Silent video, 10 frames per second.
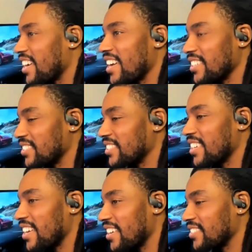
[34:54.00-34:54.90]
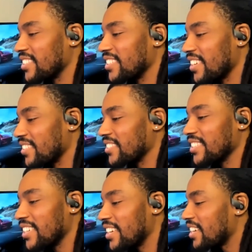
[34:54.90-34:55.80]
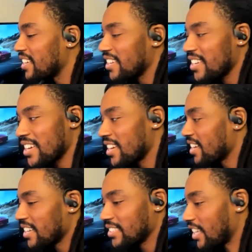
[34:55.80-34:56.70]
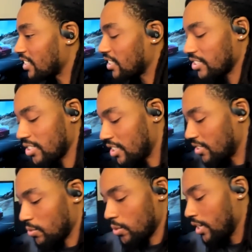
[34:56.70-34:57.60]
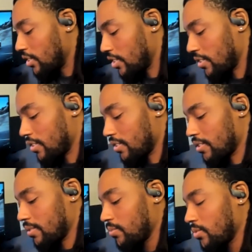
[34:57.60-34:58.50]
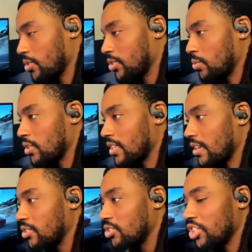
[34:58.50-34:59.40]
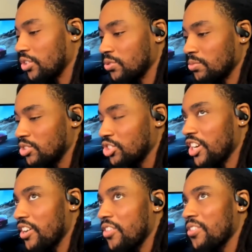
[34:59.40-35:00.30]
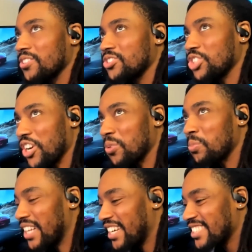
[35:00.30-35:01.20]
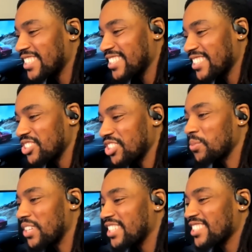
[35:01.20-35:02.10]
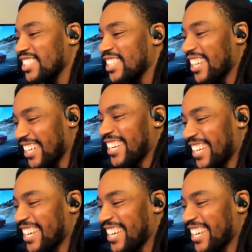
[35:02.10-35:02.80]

I agree. I agree. I agree. Tesla is leading the way. They're what's the word now? Trailblazing, trailblazer.